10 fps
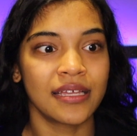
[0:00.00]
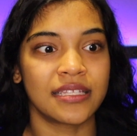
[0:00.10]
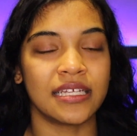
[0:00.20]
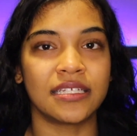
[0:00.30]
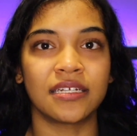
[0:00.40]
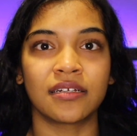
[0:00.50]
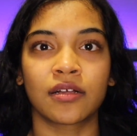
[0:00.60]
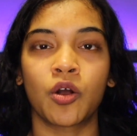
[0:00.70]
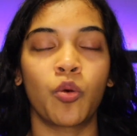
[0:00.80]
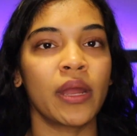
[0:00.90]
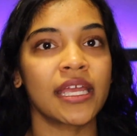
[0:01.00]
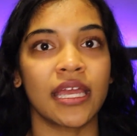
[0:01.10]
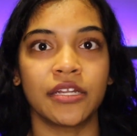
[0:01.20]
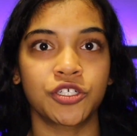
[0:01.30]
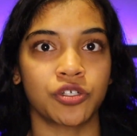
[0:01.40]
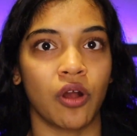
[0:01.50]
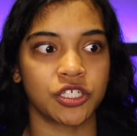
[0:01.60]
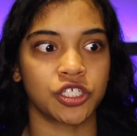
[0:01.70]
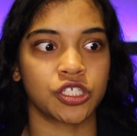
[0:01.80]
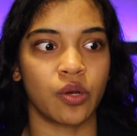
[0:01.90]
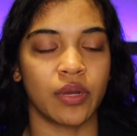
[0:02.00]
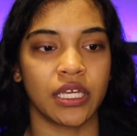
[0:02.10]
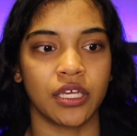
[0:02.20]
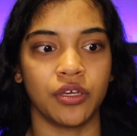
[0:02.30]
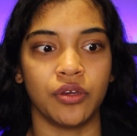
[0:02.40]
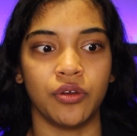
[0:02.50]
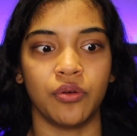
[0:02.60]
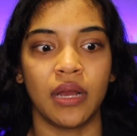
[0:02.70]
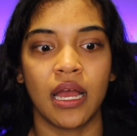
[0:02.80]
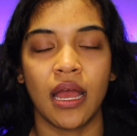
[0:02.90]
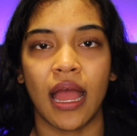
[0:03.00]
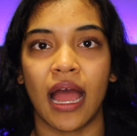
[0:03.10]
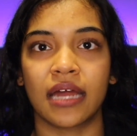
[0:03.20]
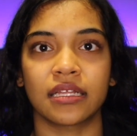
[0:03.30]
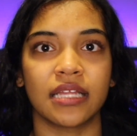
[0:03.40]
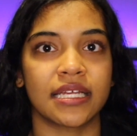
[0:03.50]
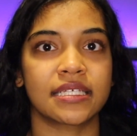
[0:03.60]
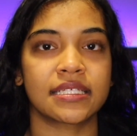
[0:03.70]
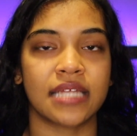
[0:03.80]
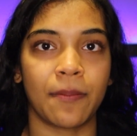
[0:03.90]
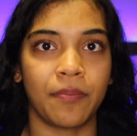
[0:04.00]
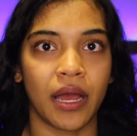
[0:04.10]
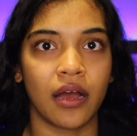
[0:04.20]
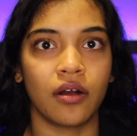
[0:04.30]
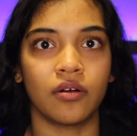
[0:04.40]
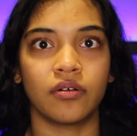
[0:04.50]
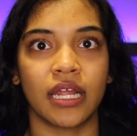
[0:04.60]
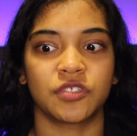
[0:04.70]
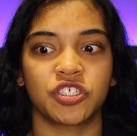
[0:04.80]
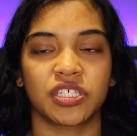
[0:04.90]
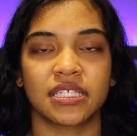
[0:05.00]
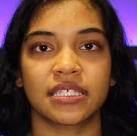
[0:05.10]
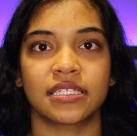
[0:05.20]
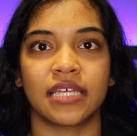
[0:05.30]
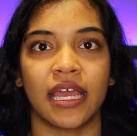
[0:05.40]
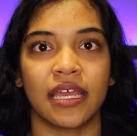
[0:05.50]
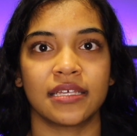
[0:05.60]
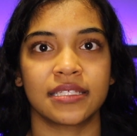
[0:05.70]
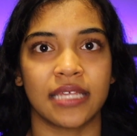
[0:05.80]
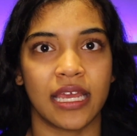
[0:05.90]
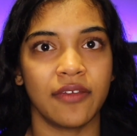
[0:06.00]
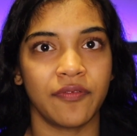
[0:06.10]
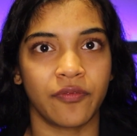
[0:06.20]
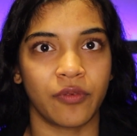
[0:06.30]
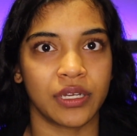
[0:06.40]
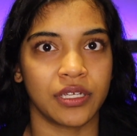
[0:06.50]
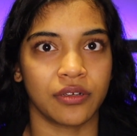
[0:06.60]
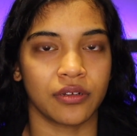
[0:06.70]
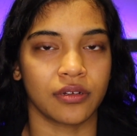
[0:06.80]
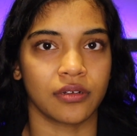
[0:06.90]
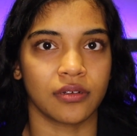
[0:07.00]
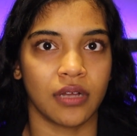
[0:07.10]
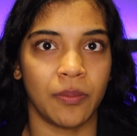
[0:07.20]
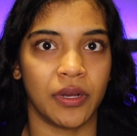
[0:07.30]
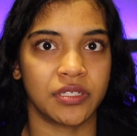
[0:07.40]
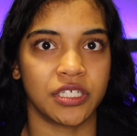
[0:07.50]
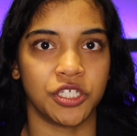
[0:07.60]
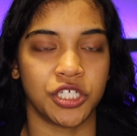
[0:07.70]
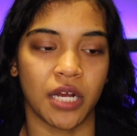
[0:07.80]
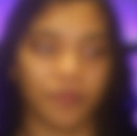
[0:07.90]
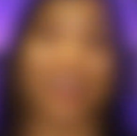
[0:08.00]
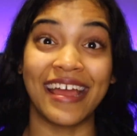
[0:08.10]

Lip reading: They did a quick intro just showing you how to like step out, just stay safe when you're about to jump.